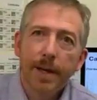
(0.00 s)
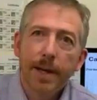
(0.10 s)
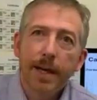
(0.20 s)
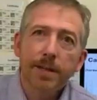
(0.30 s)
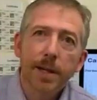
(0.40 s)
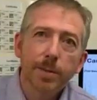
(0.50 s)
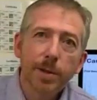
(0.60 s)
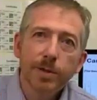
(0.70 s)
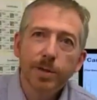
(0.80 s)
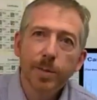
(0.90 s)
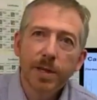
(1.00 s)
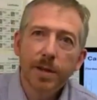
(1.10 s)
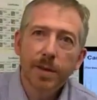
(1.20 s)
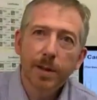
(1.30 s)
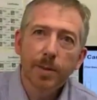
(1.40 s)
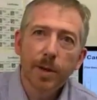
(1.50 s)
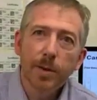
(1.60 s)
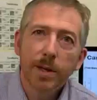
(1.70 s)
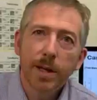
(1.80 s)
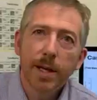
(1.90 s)
CareScan Plus has been developed
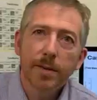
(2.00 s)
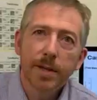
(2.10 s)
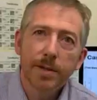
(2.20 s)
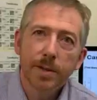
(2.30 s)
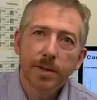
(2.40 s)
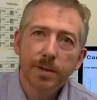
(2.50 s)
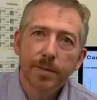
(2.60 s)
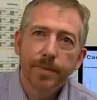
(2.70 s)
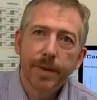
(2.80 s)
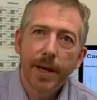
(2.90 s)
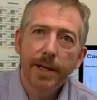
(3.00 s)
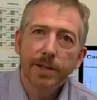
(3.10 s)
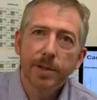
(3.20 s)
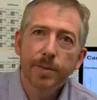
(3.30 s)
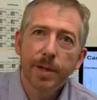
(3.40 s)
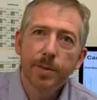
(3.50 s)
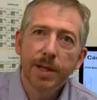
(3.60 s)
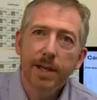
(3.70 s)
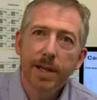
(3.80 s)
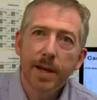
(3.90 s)
locally here in the Trust and it's something we
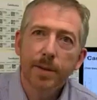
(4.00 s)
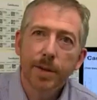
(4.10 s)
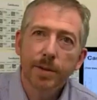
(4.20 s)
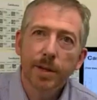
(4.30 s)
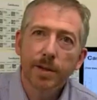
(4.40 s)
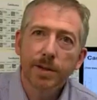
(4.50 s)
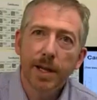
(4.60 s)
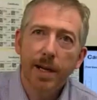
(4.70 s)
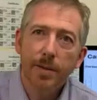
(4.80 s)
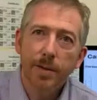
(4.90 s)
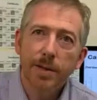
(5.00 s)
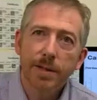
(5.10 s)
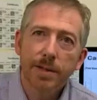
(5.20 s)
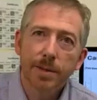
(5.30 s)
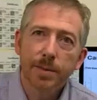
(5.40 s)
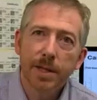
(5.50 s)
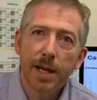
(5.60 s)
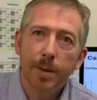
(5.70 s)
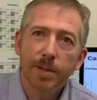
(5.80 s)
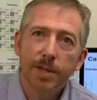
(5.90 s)
can now use alongside our other systems to
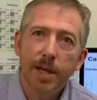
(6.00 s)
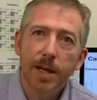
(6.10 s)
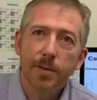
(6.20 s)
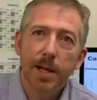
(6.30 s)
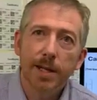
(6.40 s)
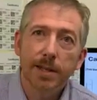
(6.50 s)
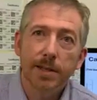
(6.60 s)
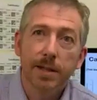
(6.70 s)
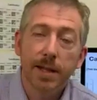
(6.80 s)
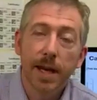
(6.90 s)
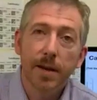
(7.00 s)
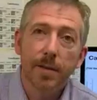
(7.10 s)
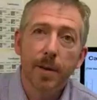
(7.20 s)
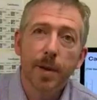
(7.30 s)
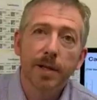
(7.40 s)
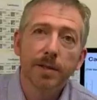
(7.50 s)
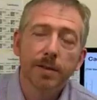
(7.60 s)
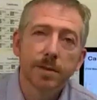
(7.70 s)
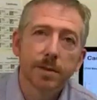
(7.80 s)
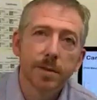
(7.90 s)
capture data relating to the care of our
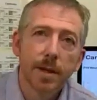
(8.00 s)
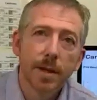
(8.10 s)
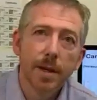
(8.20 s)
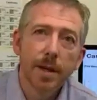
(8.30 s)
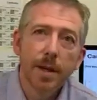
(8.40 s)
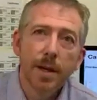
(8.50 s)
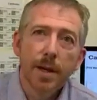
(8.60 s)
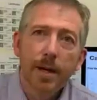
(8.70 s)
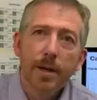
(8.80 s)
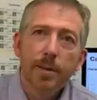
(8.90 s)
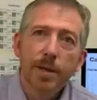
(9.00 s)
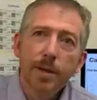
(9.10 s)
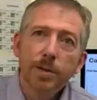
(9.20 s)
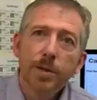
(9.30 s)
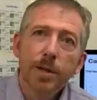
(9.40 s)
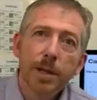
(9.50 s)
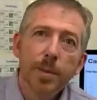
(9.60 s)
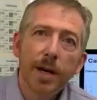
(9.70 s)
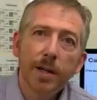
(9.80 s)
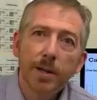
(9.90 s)
patients. We use unique
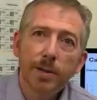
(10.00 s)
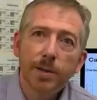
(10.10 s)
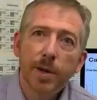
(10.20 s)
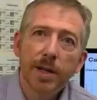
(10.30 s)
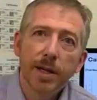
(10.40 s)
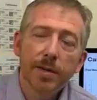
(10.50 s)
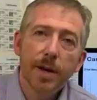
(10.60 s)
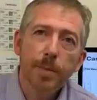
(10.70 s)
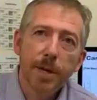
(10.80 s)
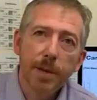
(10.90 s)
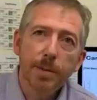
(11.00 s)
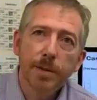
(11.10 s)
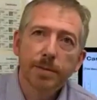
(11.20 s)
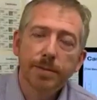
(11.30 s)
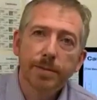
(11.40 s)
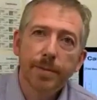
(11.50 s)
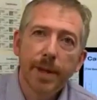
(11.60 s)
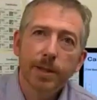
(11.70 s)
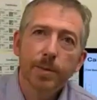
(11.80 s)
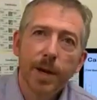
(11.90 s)
barcodes to identify people,
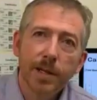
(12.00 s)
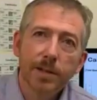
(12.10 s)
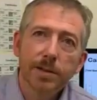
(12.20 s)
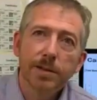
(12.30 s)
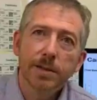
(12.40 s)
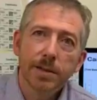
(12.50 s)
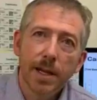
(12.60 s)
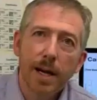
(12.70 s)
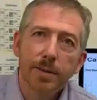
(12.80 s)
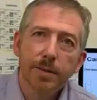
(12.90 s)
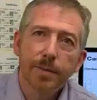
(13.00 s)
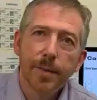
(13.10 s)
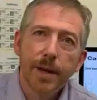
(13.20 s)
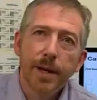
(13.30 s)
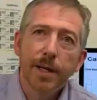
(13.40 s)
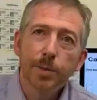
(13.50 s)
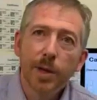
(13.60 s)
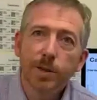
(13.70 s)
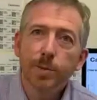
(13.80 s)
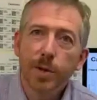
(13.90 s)
that's patients and staff, as
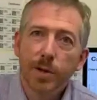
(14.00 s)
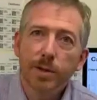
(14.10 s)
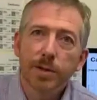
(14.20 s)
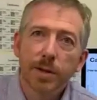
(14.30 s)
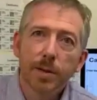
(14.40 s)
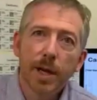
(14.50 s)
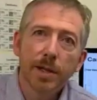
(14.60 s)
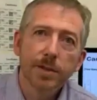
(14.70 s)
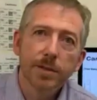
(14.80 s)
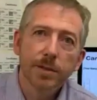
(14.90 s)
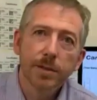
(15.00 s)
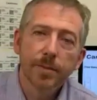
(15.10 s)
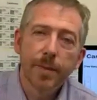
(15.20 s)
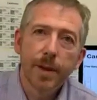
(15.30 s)
well as products and locations.